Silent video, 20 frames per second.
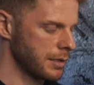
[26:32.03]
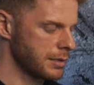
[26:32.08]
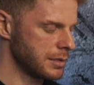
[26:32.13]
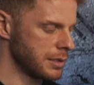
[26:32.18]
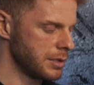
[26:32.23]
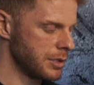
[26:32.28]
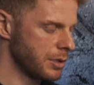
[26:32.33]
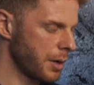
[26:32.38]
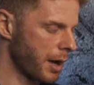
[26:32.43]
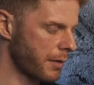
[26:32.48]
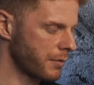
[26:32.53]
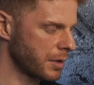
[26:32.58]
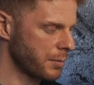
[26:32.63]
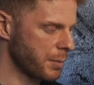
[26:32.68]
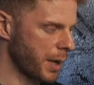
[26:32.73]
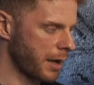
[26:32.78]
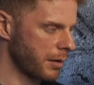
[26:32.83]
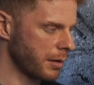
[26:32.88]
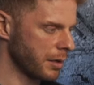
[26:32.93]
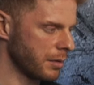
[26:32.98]
Did you have an
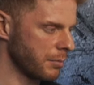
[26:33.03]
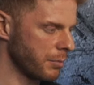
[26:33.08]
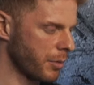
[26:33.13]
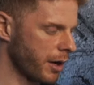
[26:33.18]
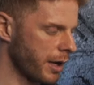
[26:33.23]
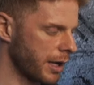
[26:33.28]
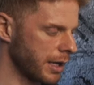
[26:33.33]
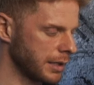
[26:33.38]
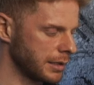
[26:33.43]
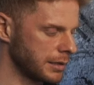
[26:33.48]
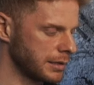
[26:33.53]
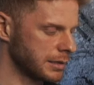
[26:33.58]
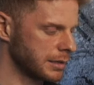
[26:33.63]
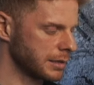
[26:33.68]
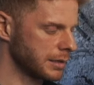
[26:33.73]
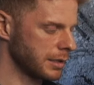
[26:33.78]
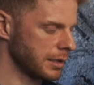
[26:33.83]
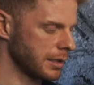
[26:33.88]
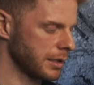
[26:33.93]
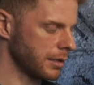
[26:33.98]
amount in
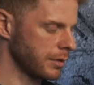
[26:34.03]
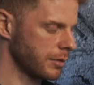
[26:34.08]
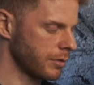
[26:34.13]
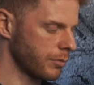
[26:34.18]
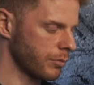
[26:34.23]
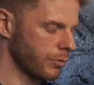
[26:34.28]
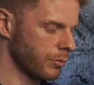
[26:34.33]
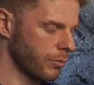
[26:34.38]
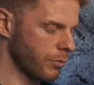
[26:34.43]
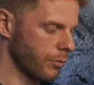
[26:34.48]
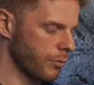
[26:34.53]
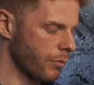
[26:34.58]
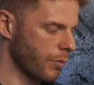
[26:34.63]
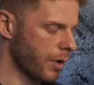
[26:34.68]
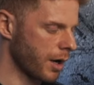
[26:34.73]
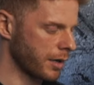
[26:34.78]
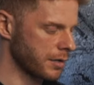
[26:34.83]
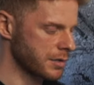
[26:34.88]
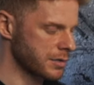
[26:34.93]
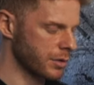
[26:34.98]
mind?
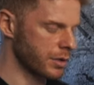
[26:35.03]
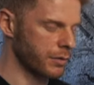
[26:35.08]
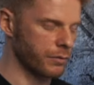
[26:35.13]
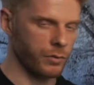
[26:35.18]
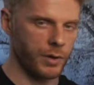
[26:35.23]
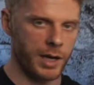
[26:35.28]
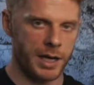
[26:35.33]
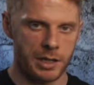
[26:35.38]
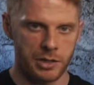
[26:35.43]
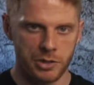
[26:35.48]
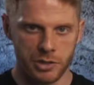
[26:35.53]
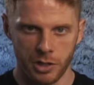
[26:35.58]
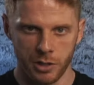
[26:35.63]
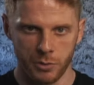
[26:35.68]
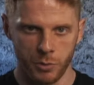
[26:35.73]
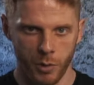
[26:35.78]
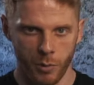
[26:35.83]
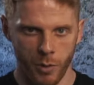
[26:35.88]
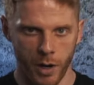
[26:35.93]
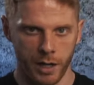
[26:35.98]
What sort of range
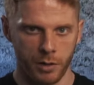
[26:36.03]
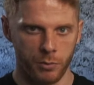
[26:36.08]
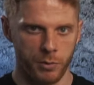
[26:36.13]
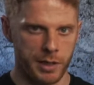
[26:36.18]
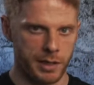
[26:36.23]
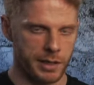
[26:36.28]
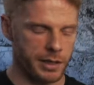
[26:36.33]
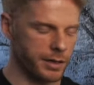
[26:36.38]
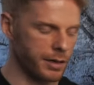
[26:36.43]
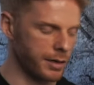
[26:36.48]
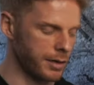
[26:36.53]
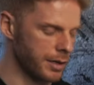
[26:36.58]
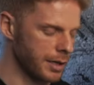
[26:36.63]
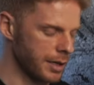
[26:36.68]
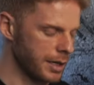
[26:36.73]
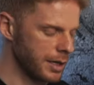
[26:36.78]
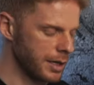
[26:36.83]
could we work with here?